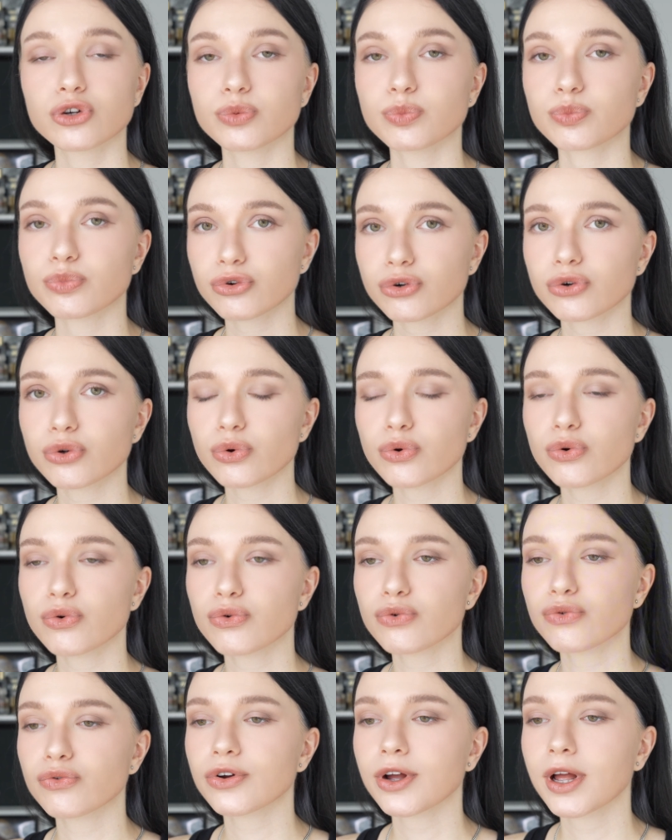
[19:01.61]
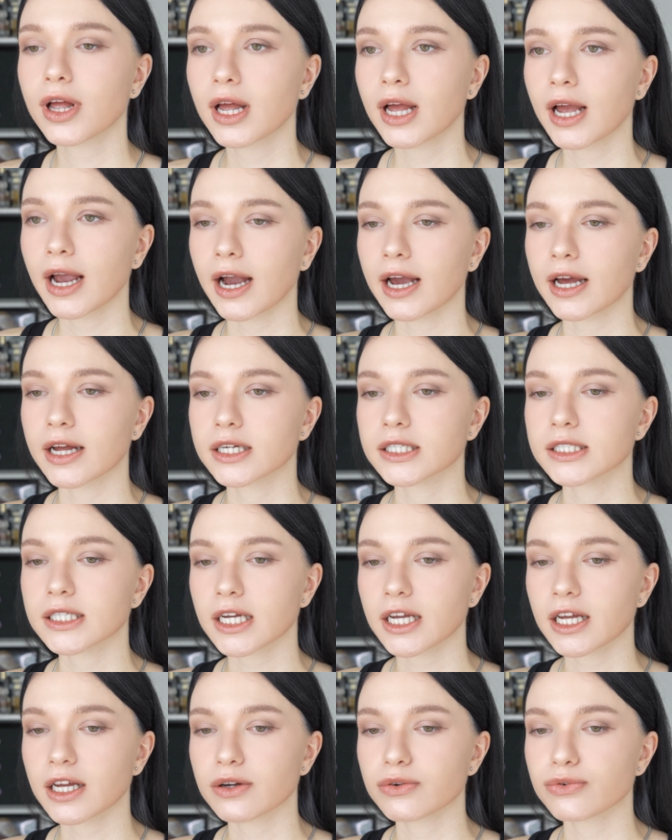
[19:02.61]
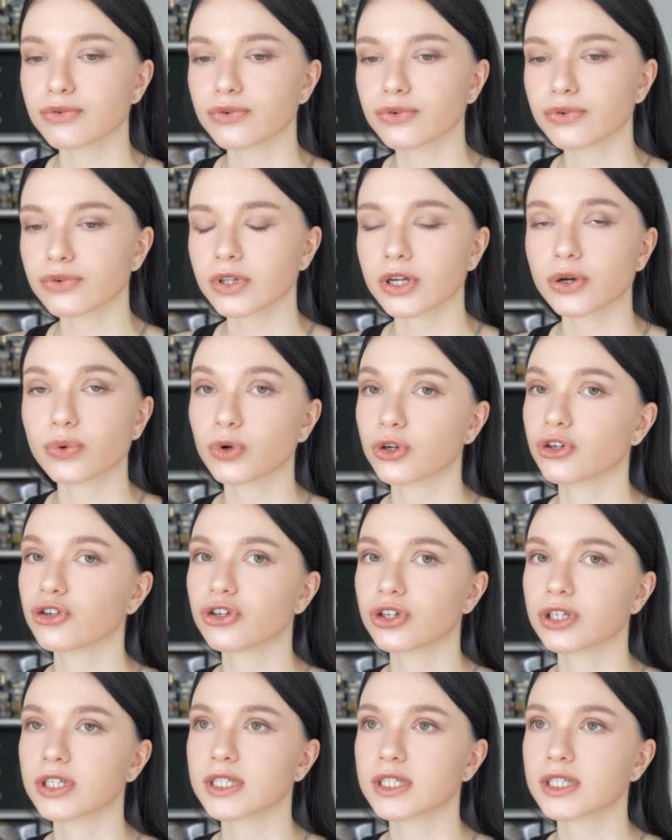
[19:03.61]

improve, and if, like what she